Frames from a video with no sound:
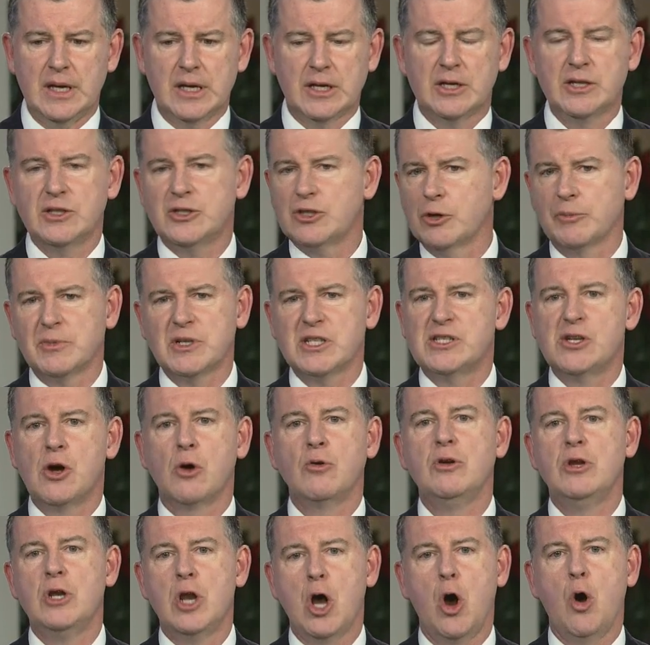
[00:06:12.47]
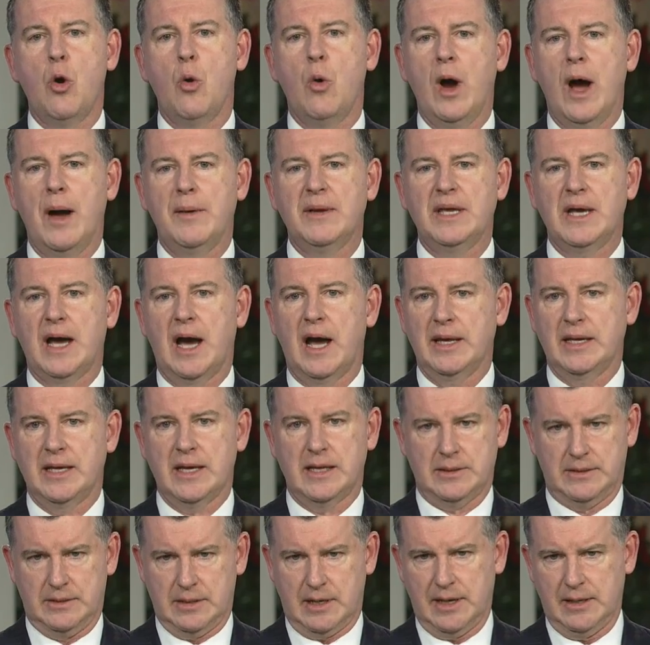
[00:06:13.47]
Consumers don't know. I mean, I
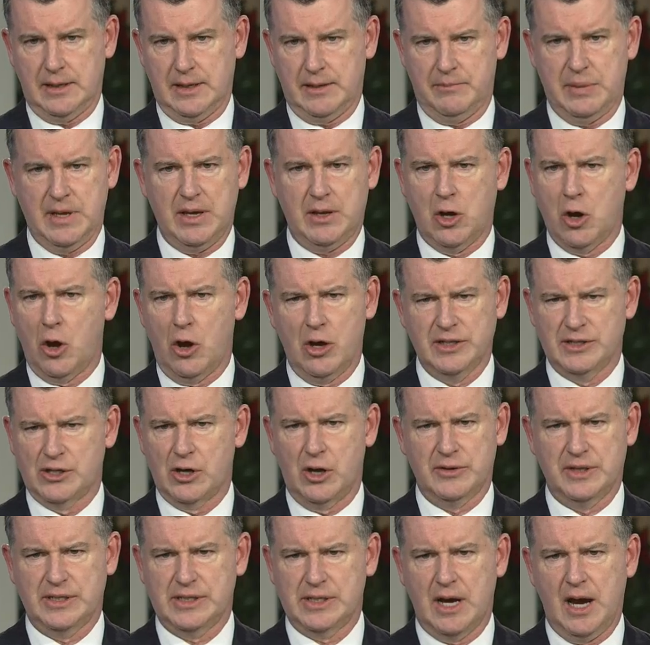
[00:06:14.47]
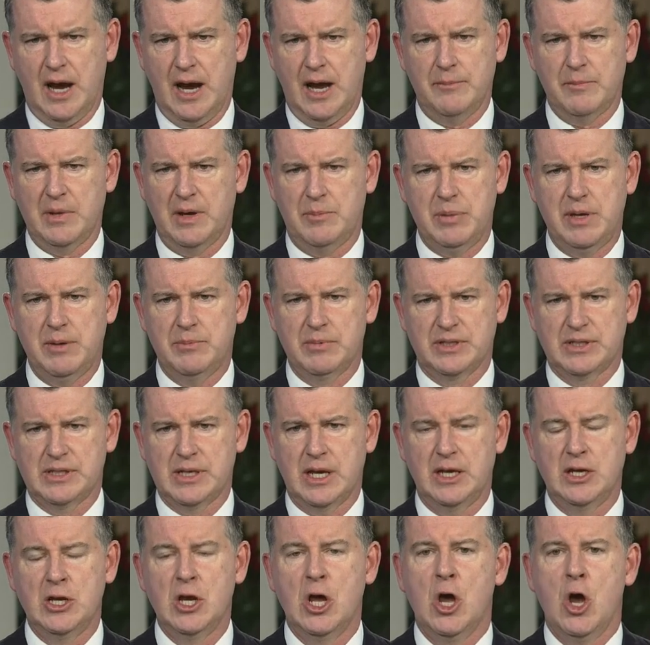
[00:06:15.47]
get calls all the time by people
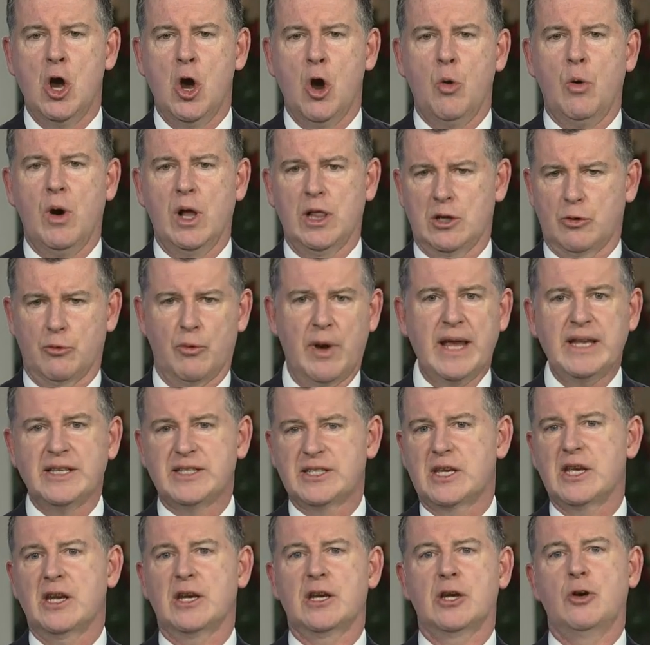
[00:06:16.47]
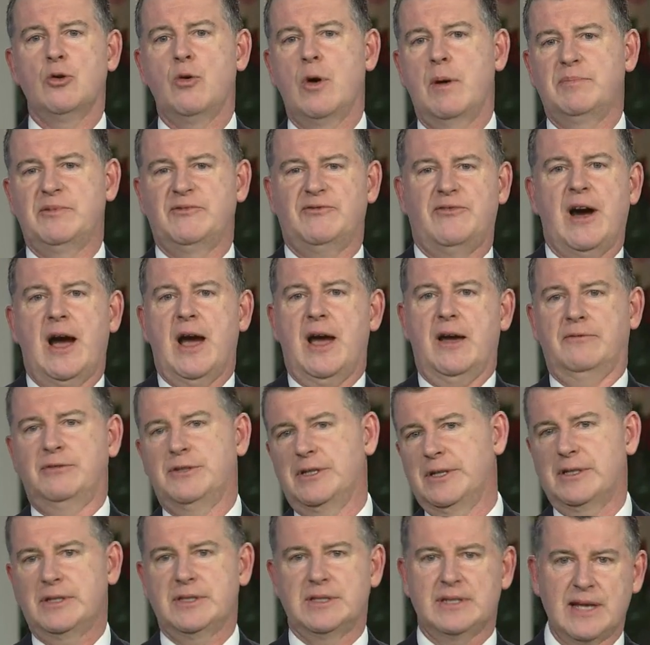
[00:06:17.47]
saying, well, the rate's going to go up 5,
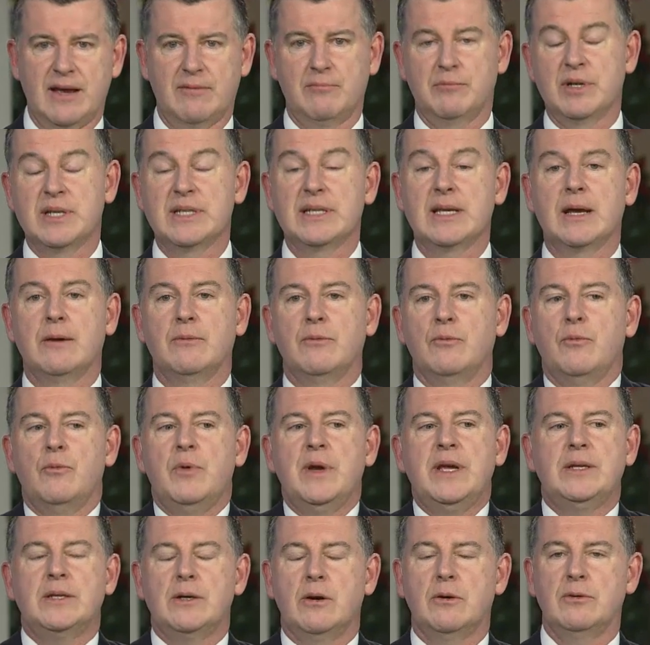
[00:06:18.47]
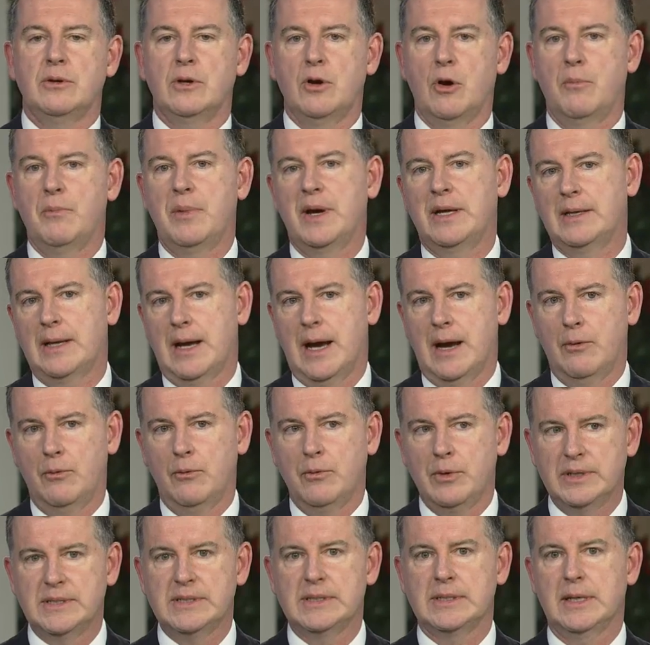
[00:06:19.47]
6, 7%. We don't know. But I
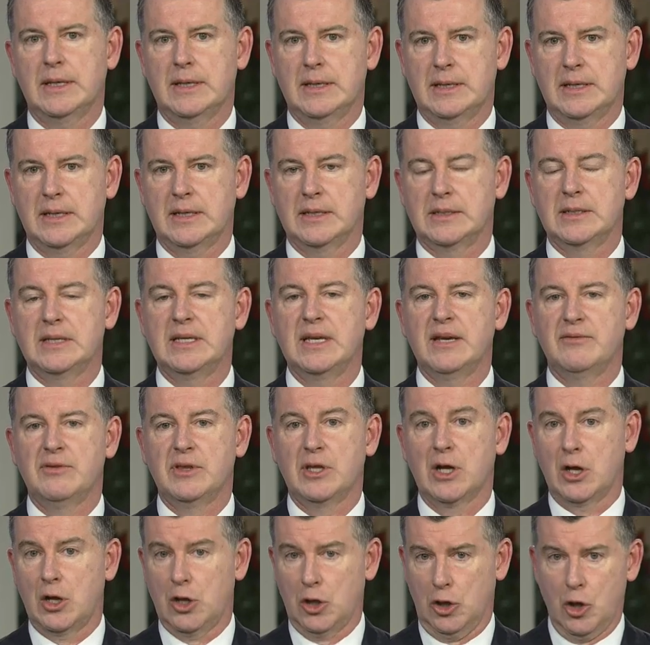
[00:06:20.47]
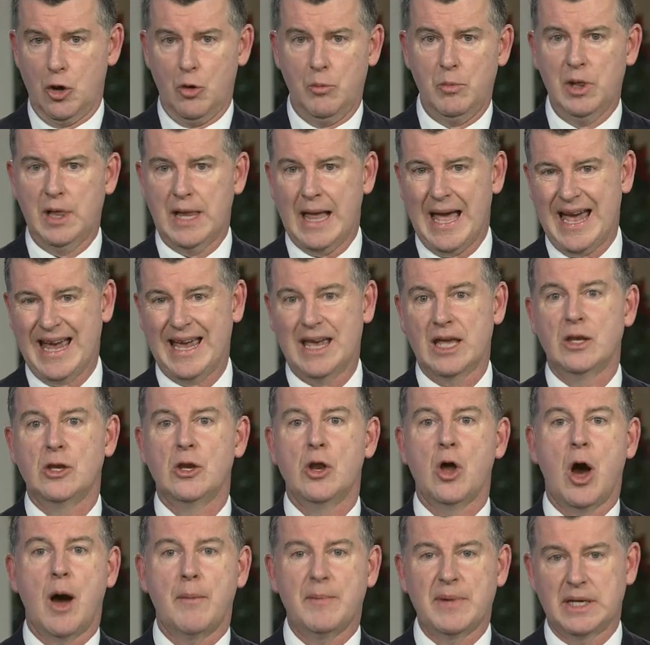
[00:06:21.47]
would say this, given the global
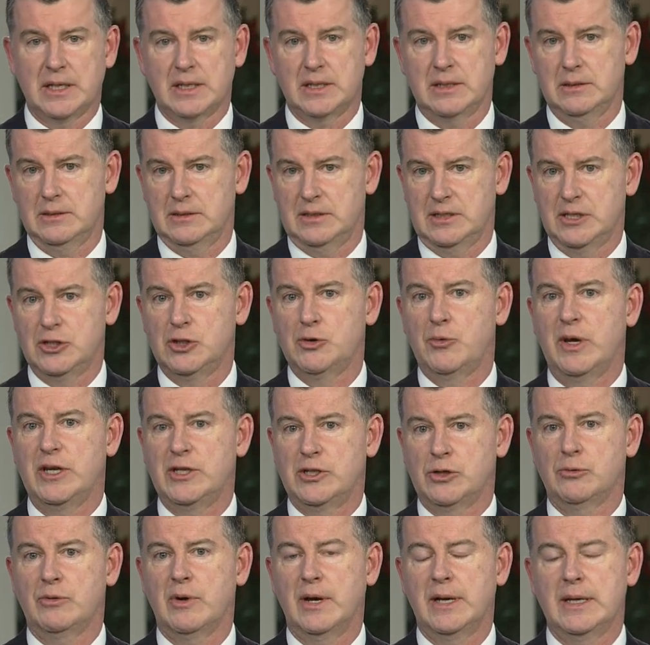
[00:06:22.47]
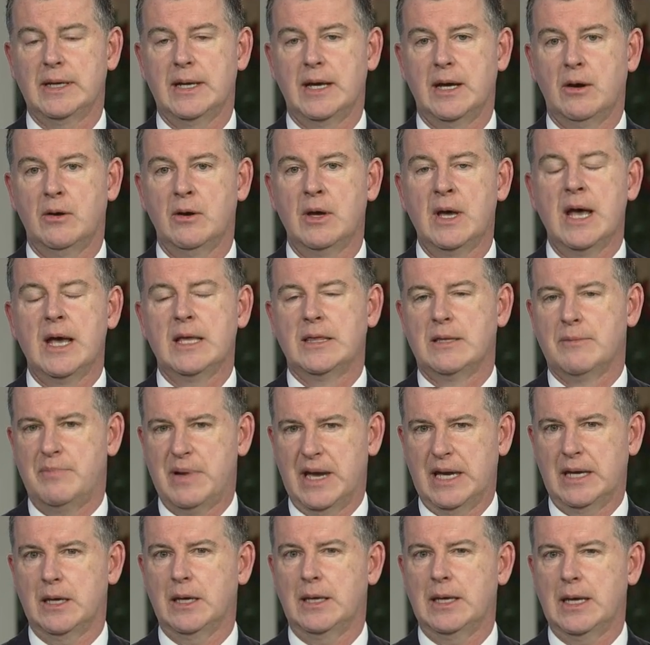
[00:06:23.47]
economic situation right now, the
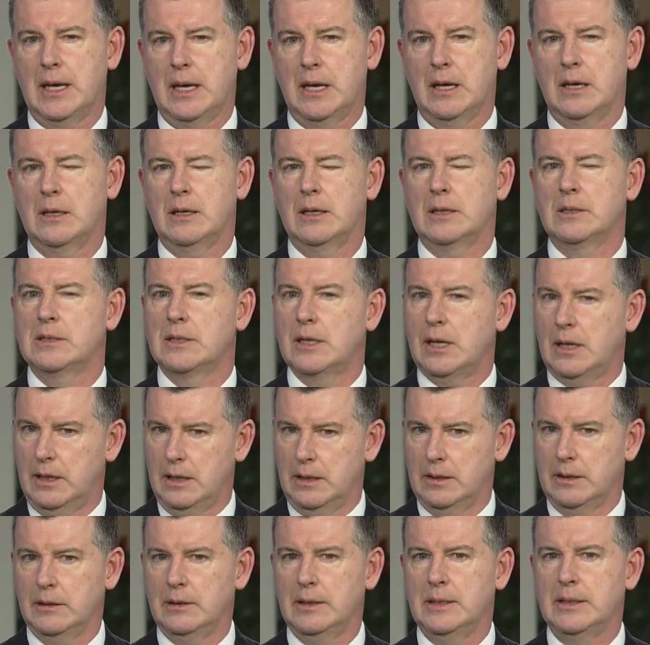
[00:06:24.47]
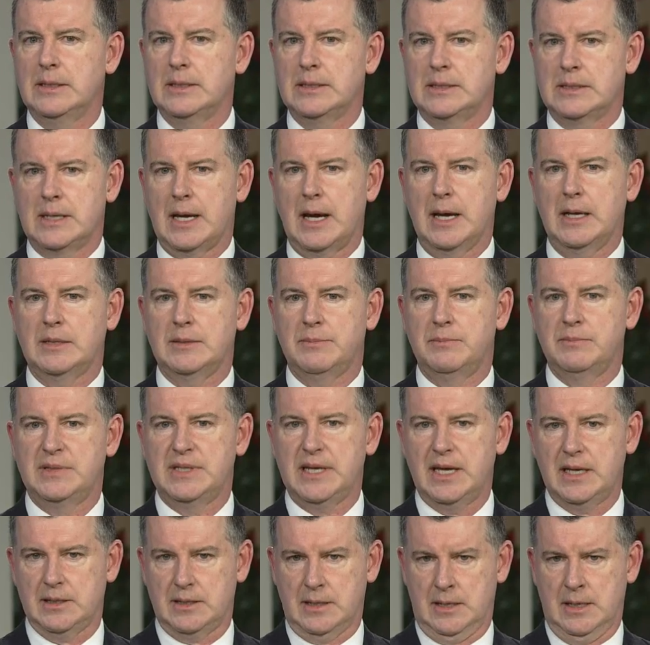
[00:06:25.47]
Bank of Canada has clearly decided to
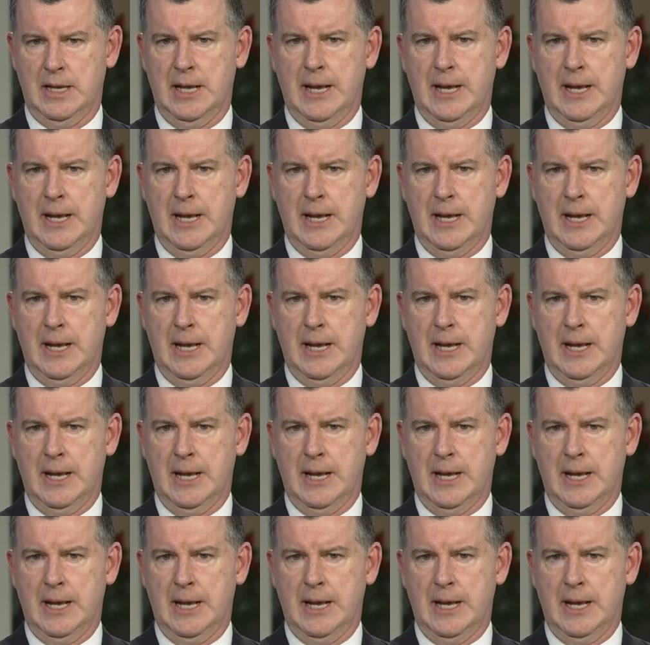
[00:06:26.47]
take